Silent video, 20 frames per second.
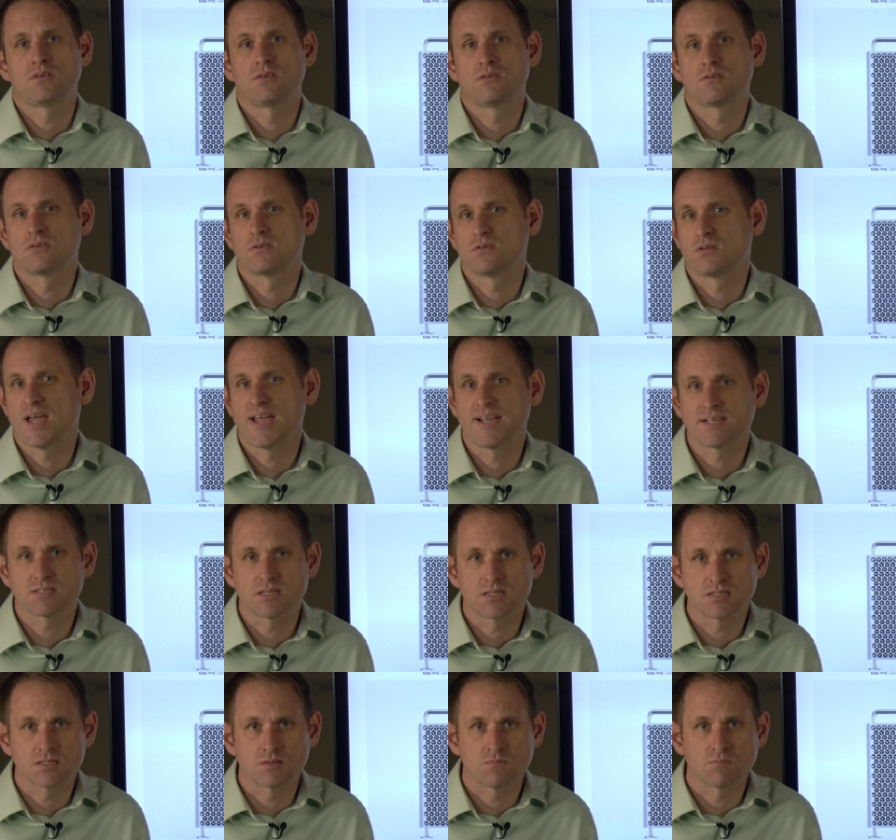you could
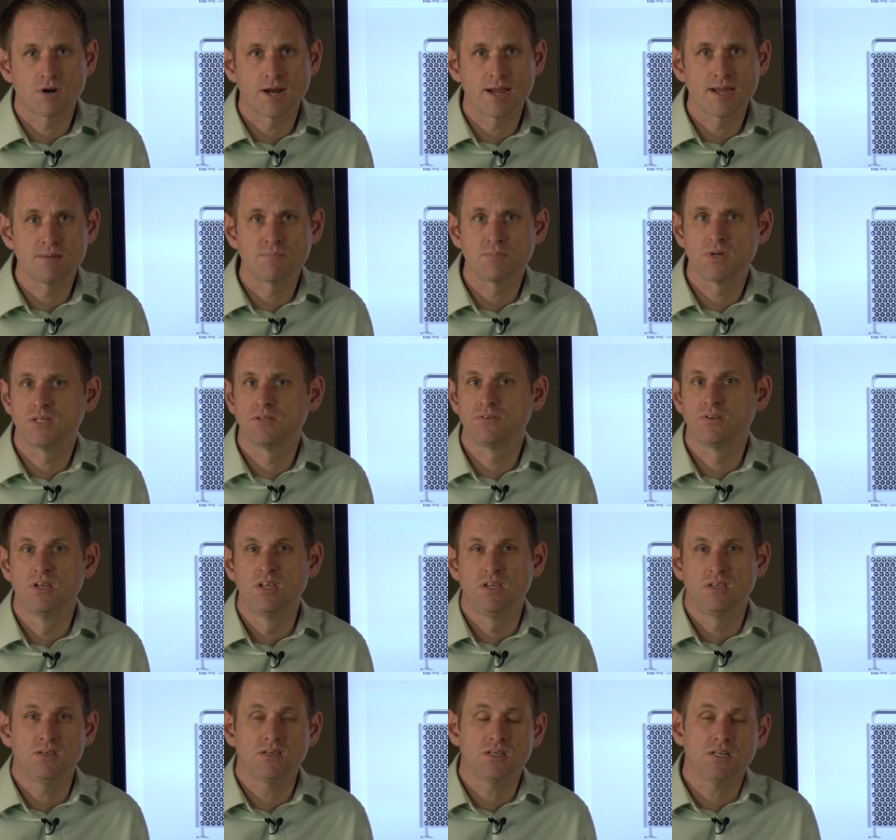access the RAM, and
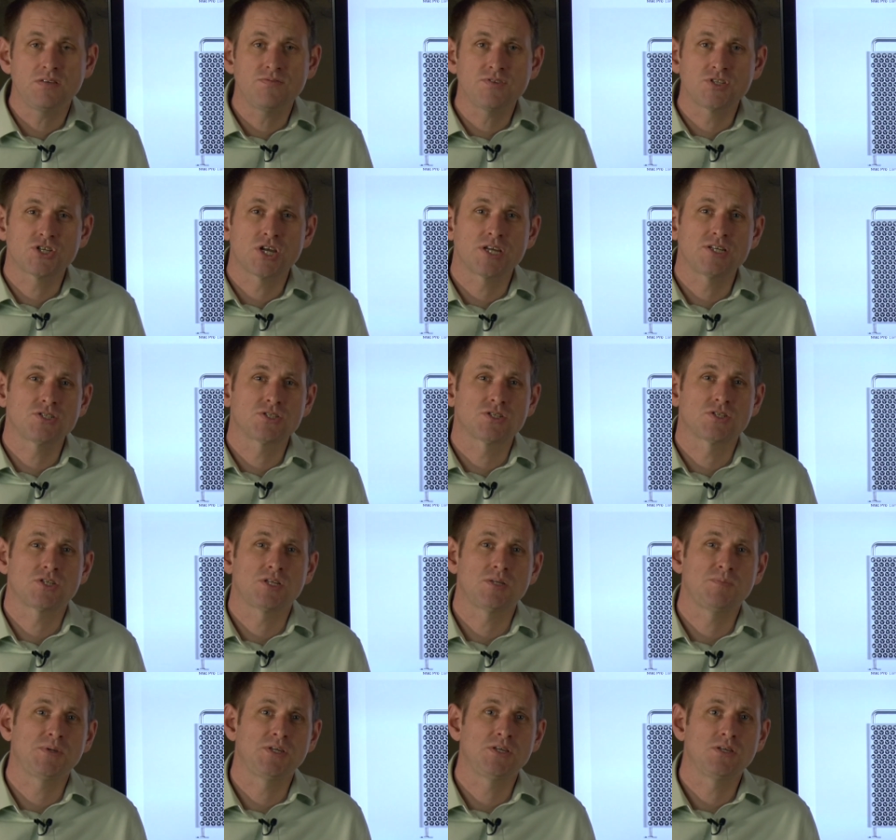you could even change the
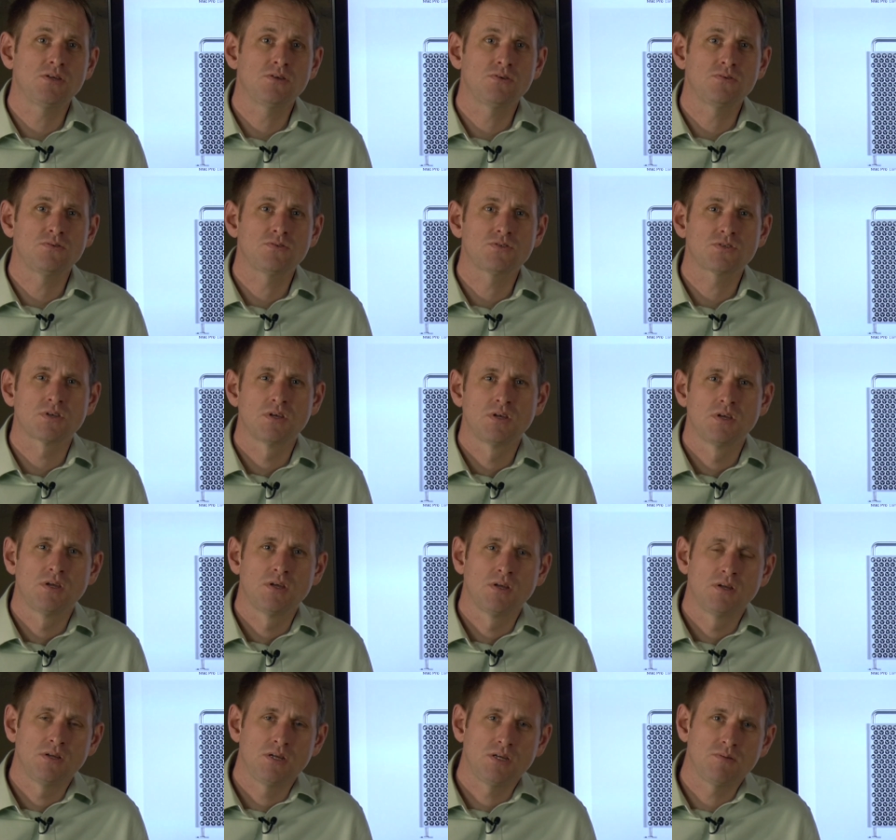CPUs.
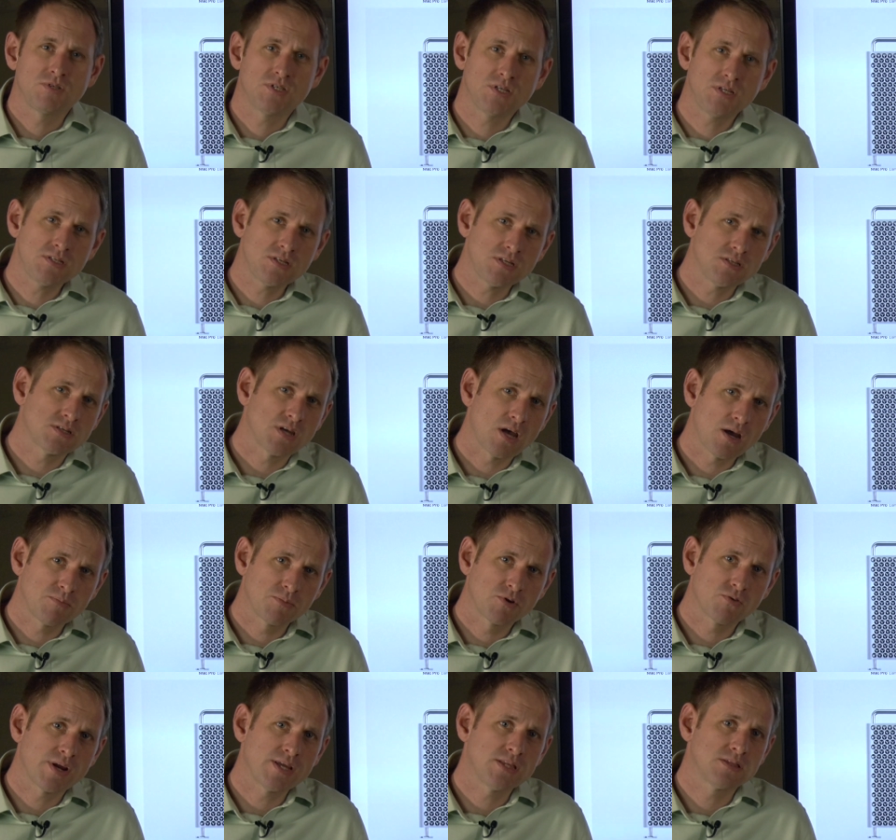It was easy to
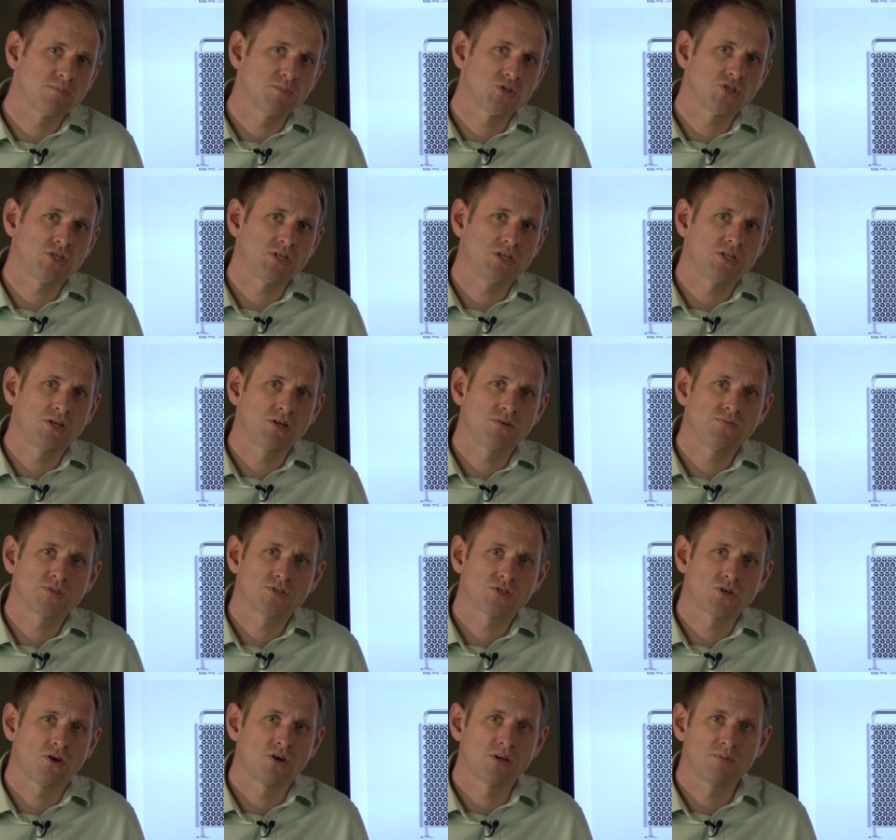upgrade the machine over
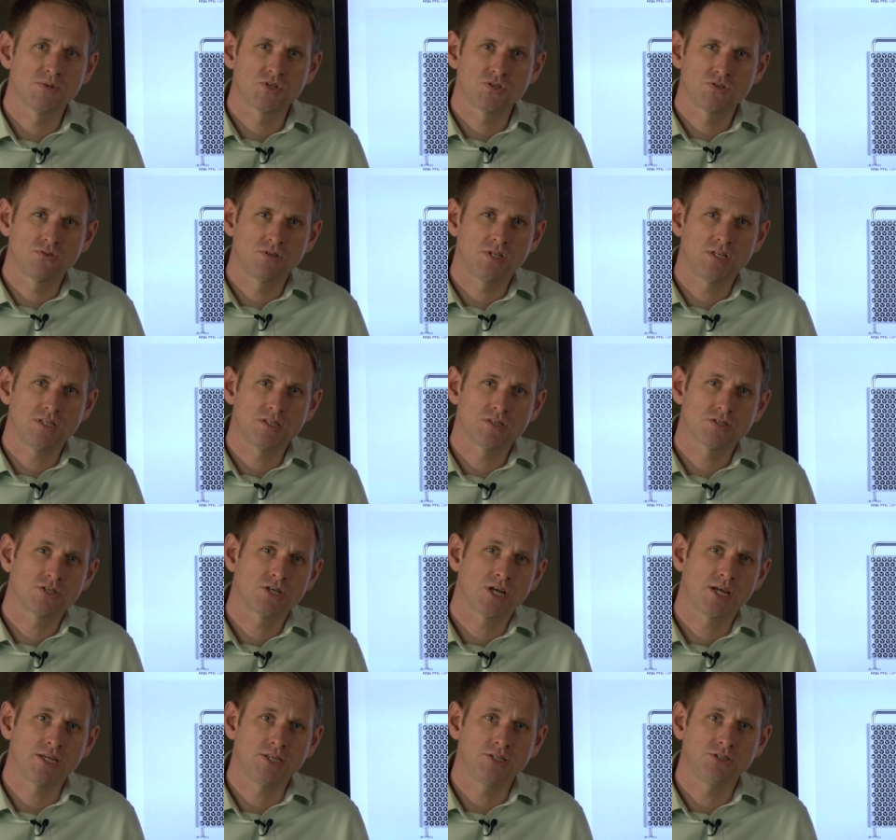time as your needs
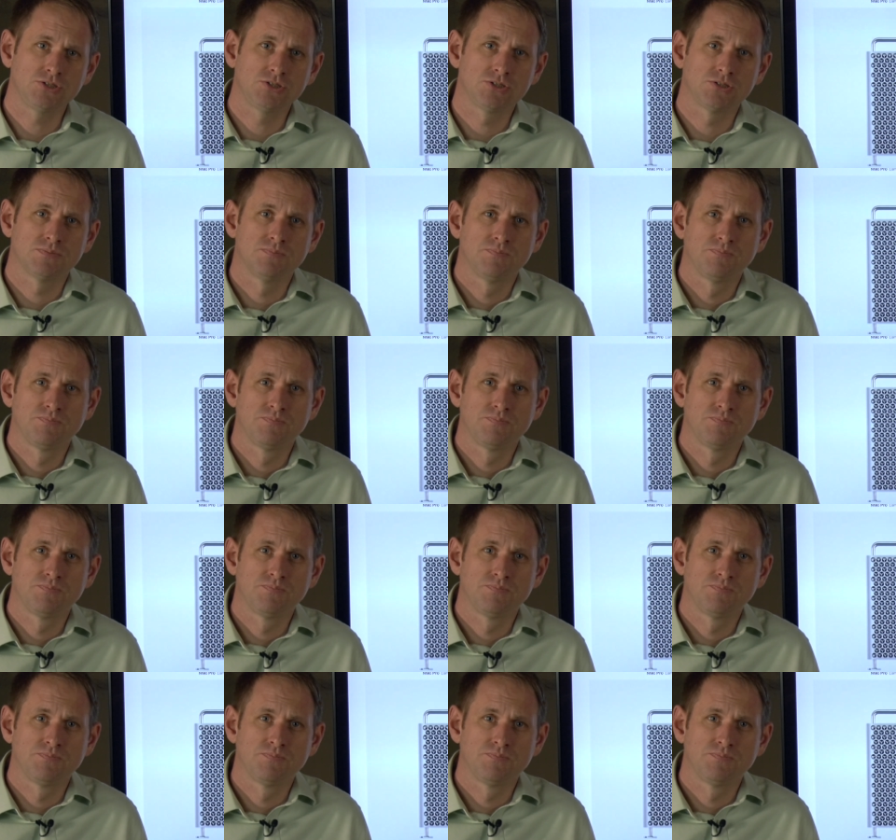changed.